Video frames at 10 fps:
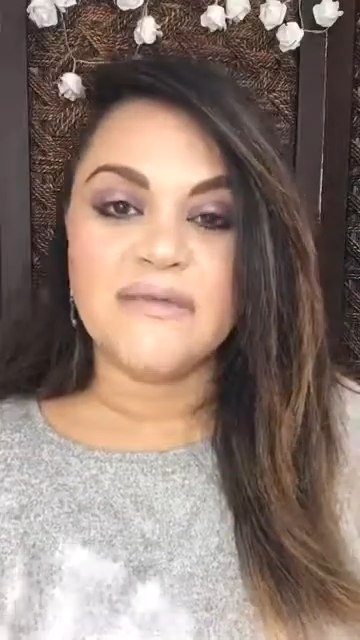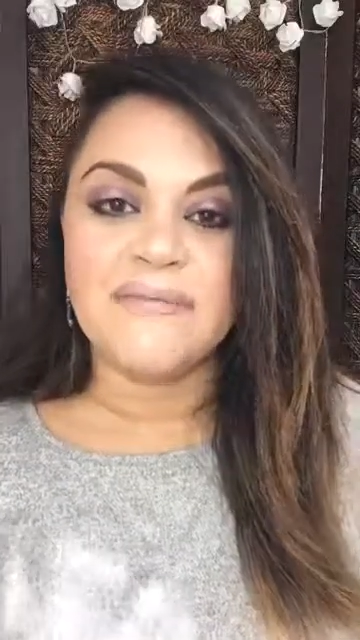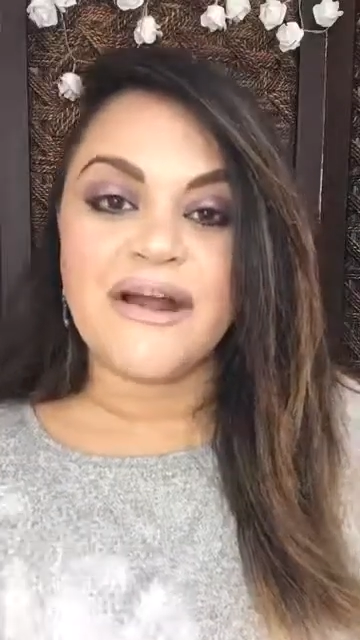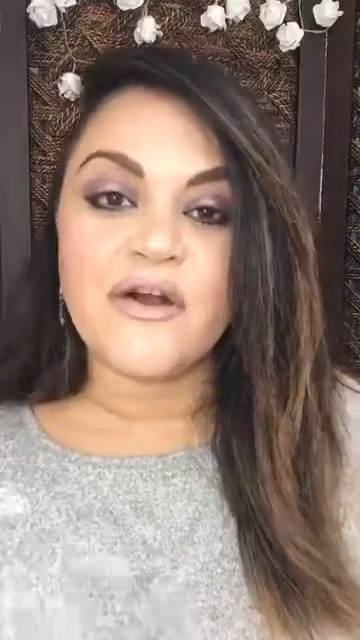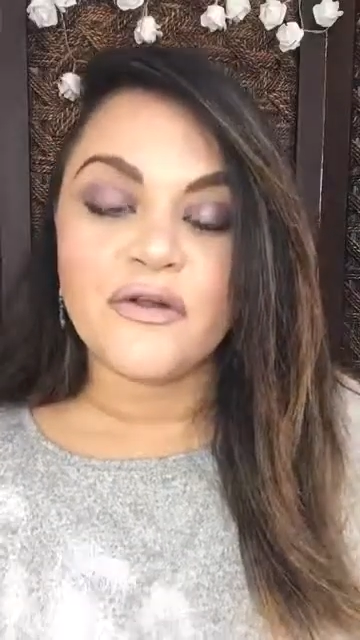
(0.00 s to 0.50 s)

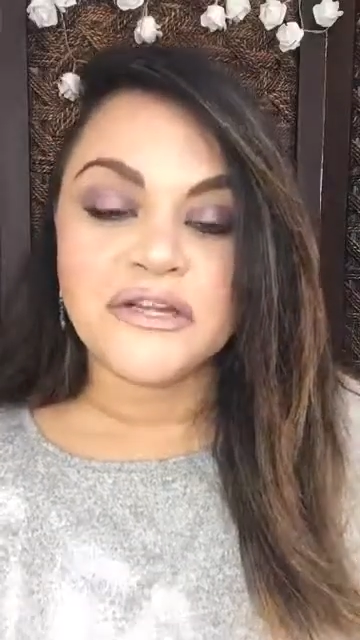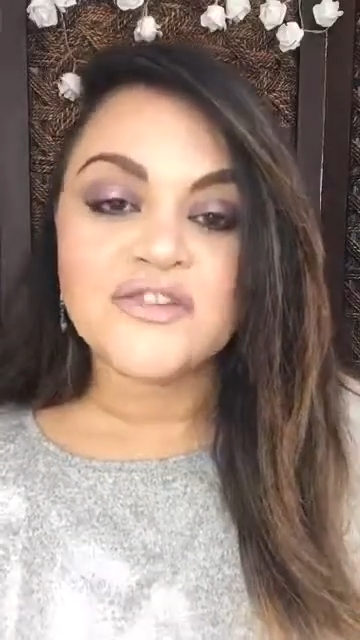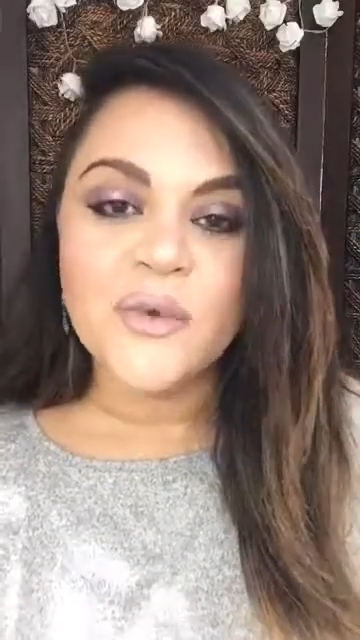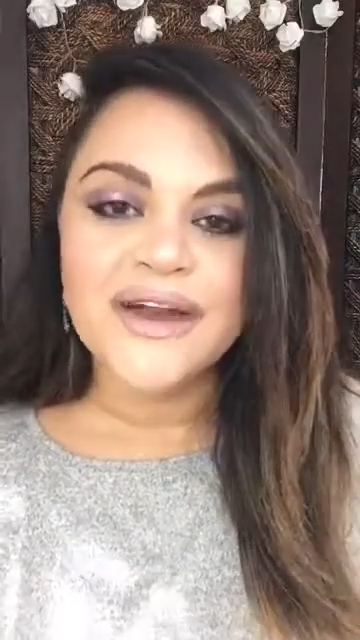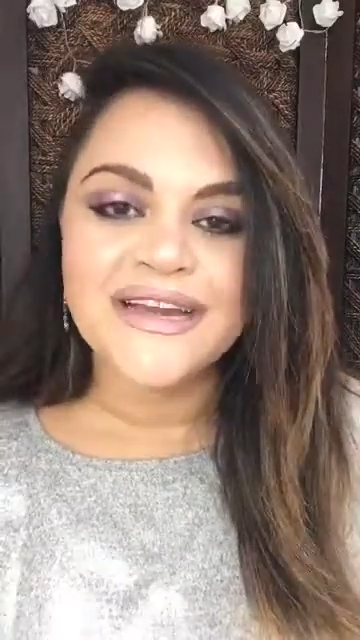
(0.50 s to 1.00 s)
in my early
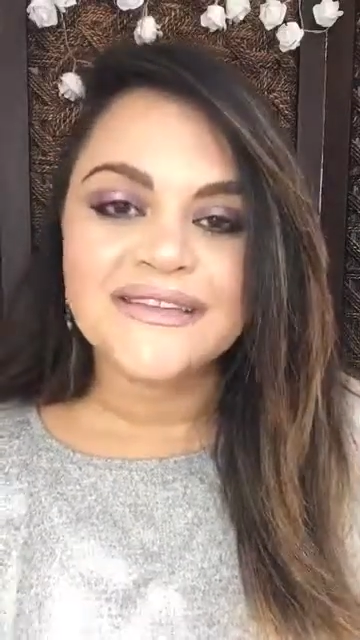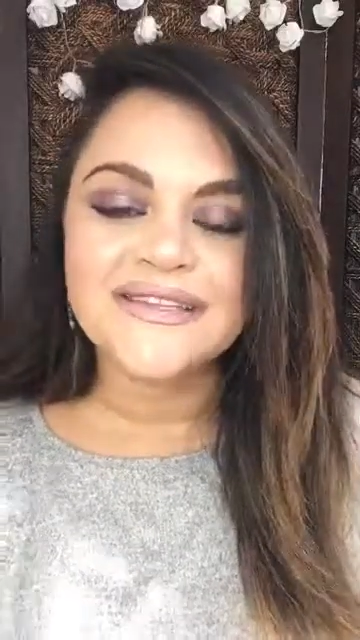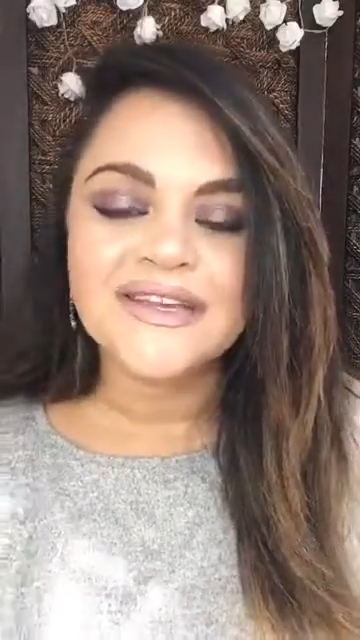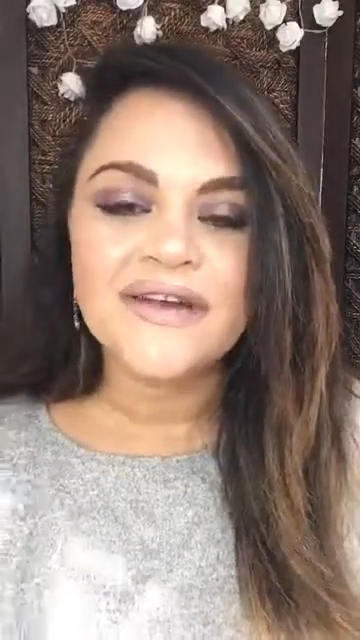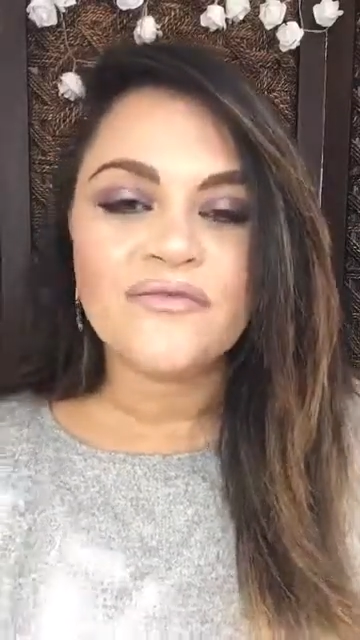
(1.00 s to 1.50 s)

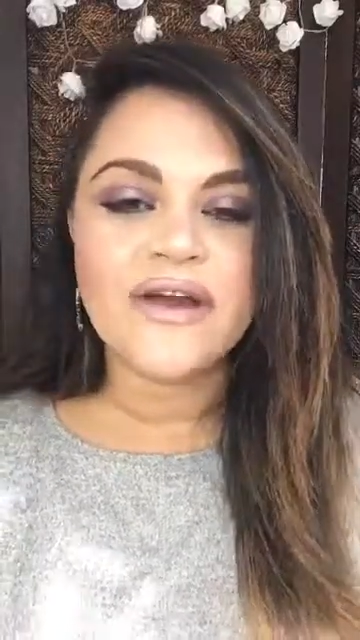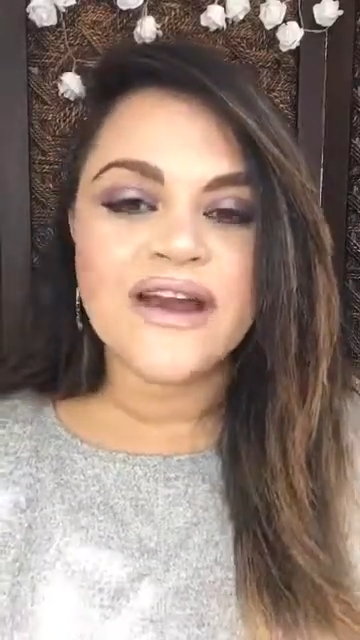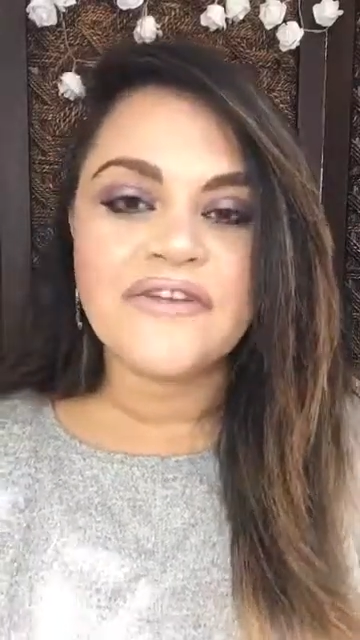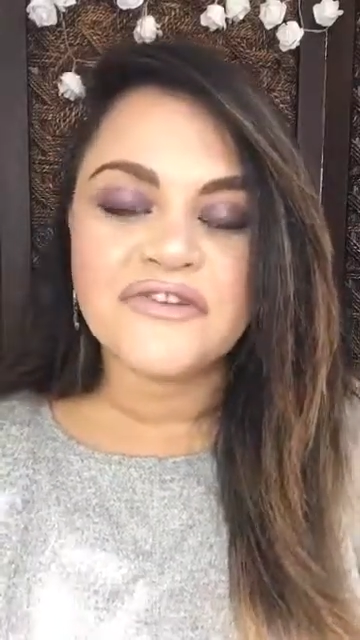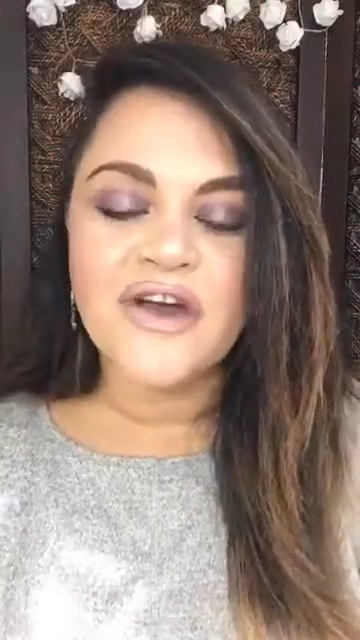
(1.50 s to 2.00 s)
20s, right
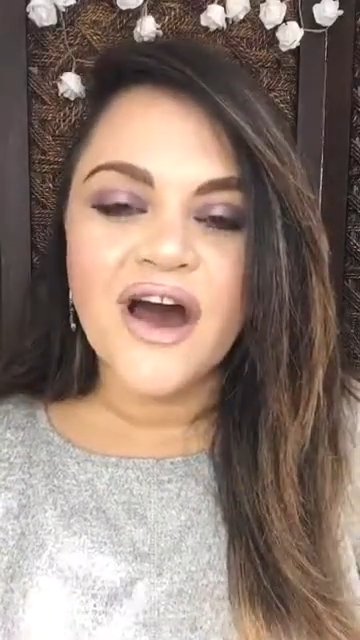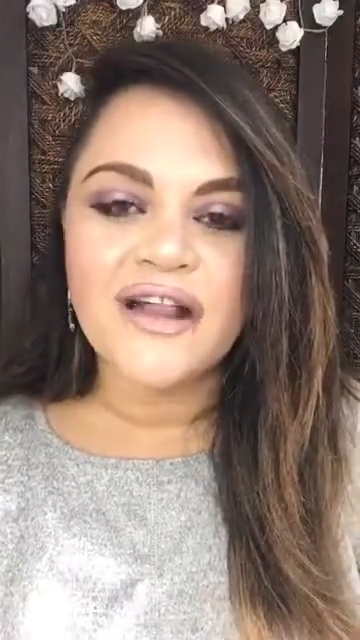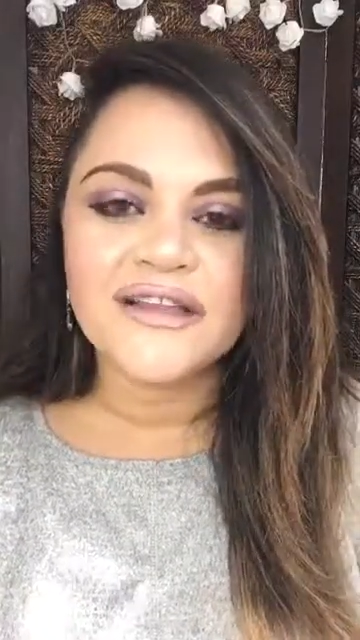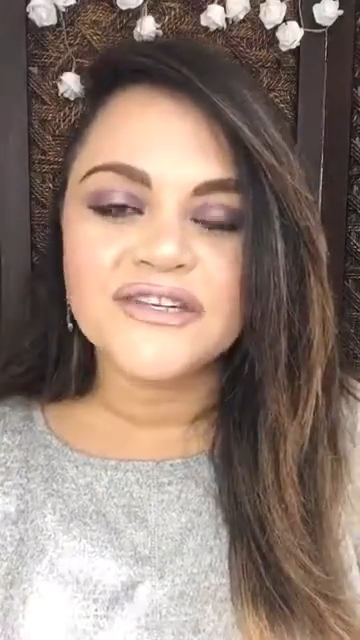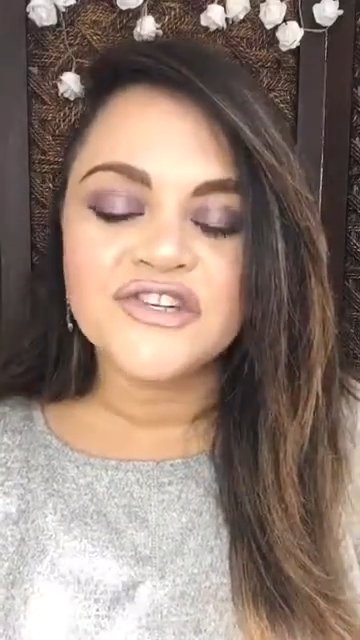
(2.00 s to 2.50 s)
after
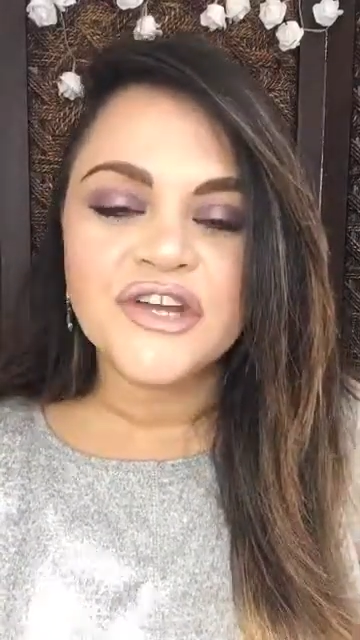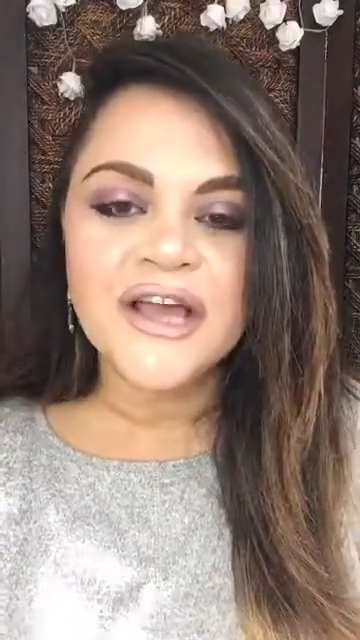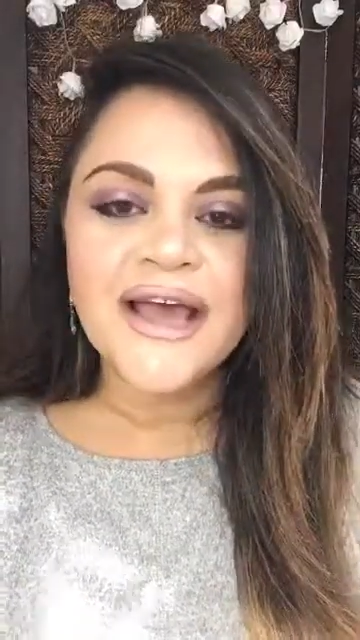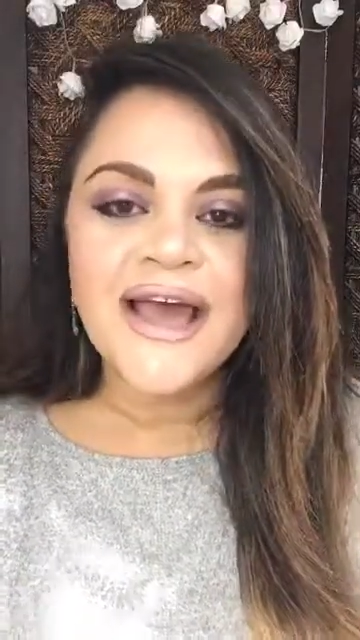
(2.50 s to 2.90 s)
college.